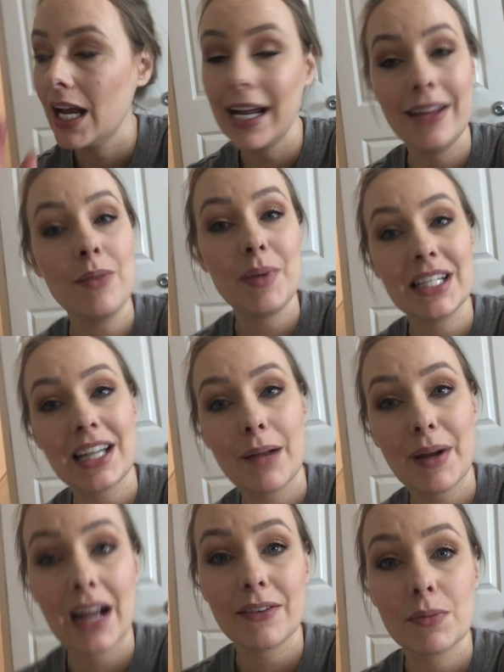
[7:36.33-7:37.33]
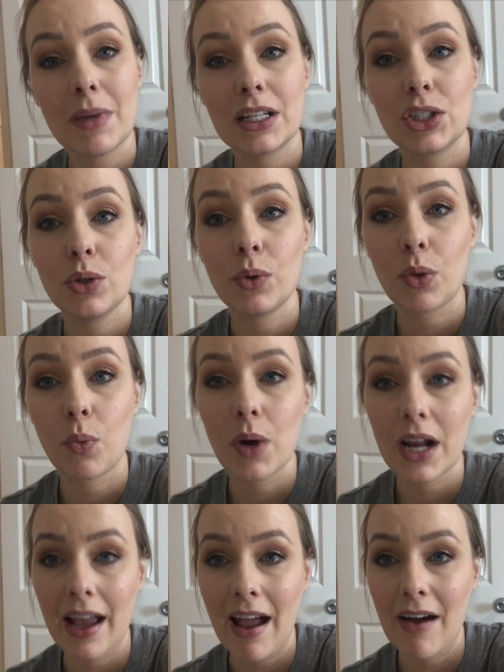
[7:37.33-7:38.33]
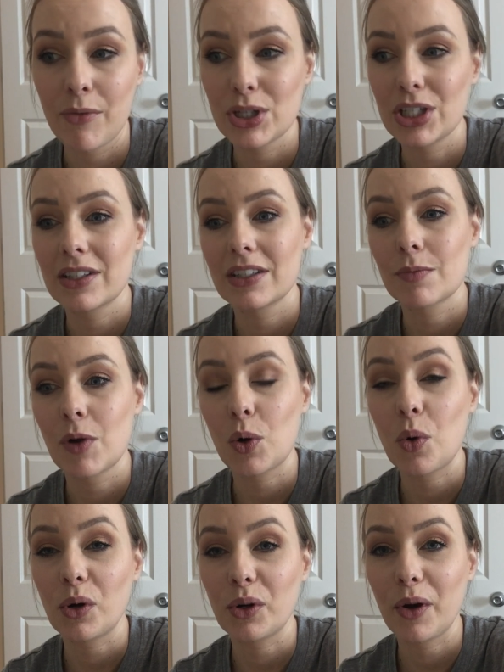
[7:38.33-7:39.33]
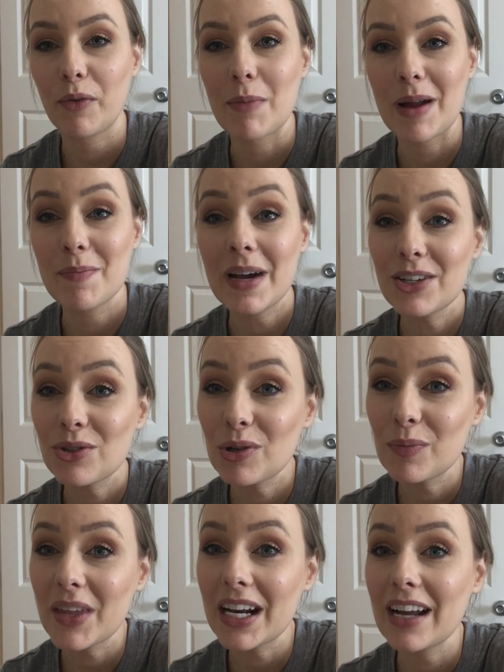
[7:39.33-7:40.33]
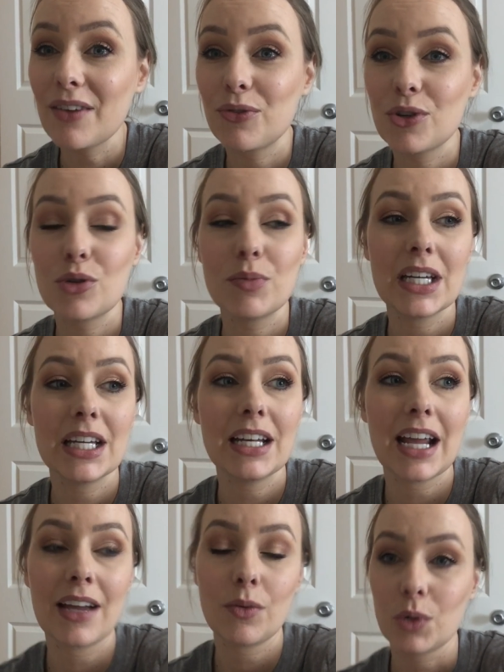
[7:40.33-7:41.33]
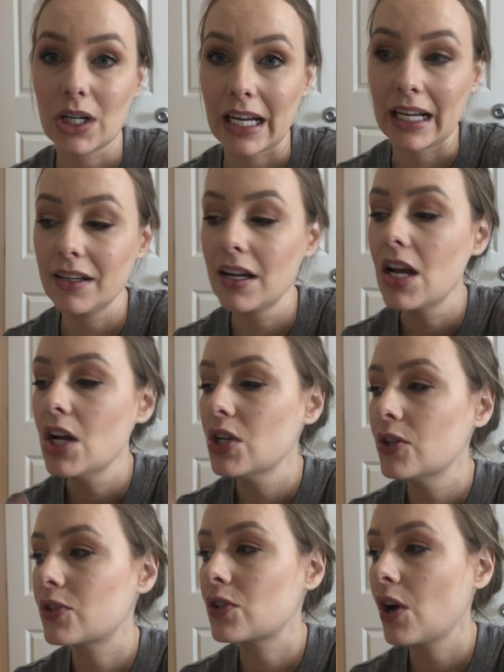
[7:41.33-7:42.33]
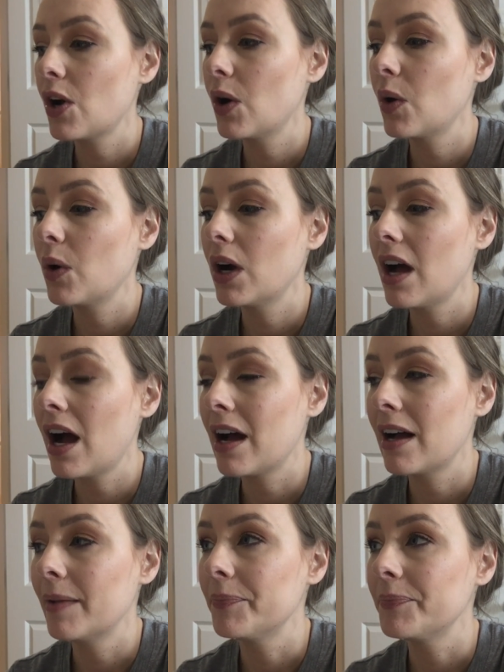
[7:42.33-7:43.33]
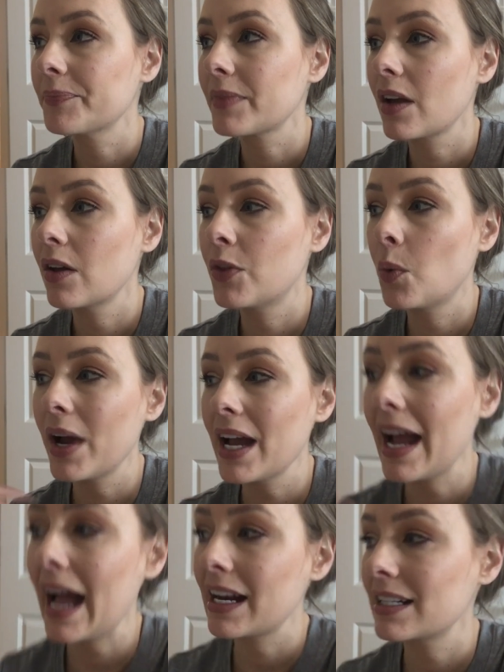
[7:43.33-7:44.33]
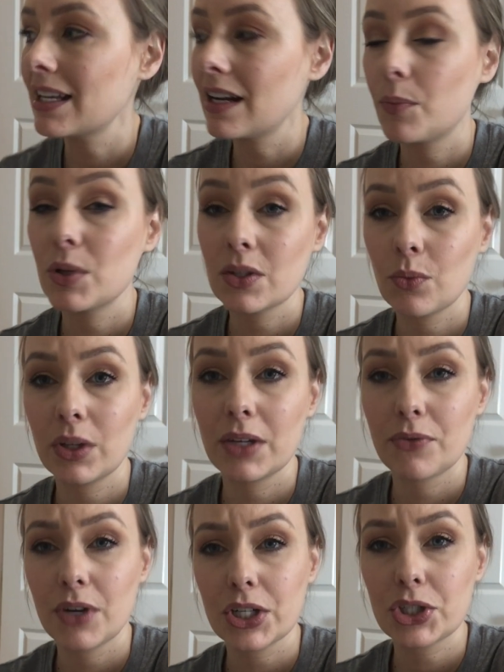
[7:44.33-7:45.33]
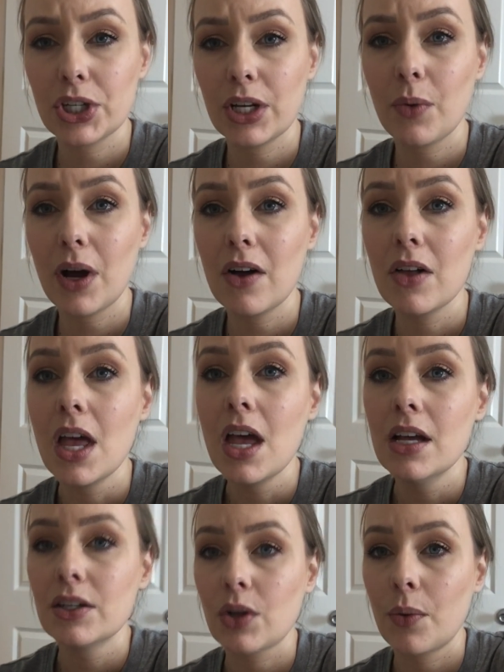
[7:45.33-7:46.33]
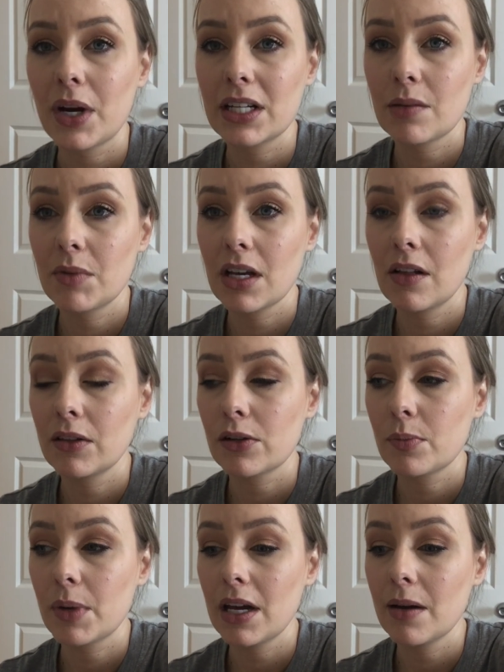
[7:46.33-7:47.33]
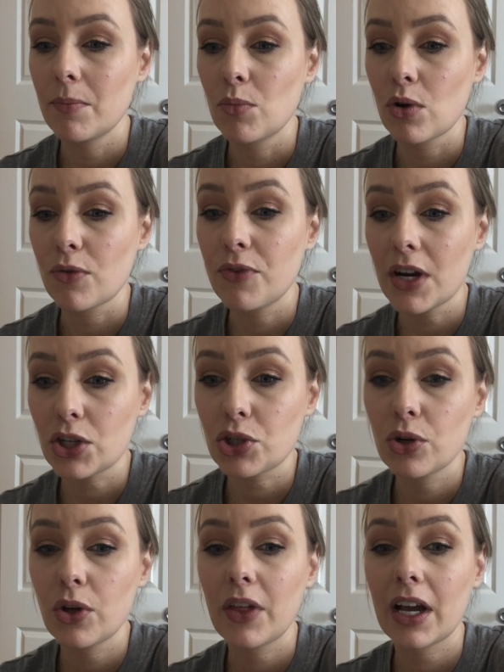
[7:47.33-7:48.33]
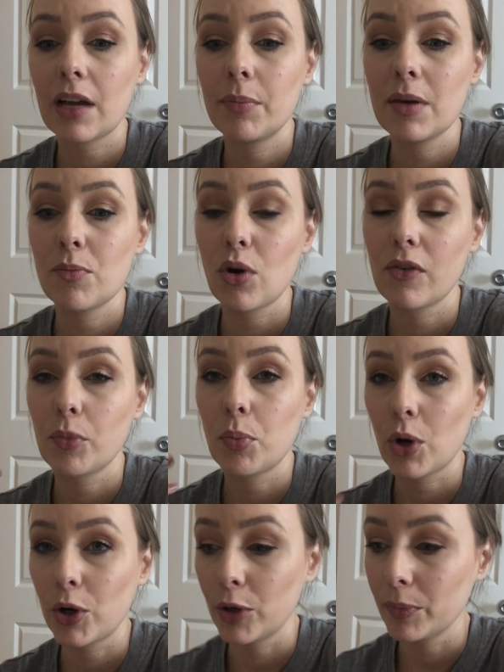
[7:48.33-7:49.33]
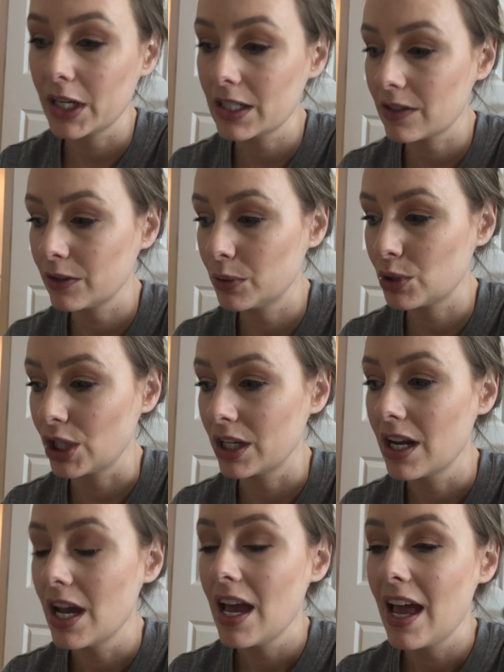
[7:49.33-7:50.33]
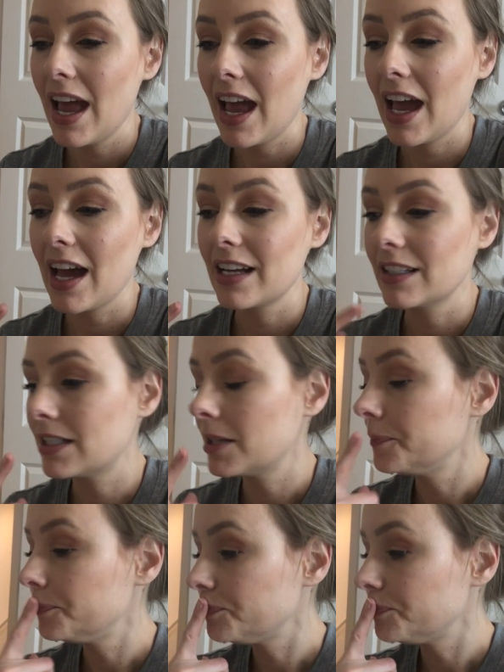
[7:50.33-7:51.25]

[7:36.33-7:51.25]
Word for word: in the meantime, I have to make do with what I have, which is a small corner of my bedroom that I film in and work in. So um, the way I had it set up wasn't really functioning well, so I wanted something a little bit more functional that could be more of a permanent solution. And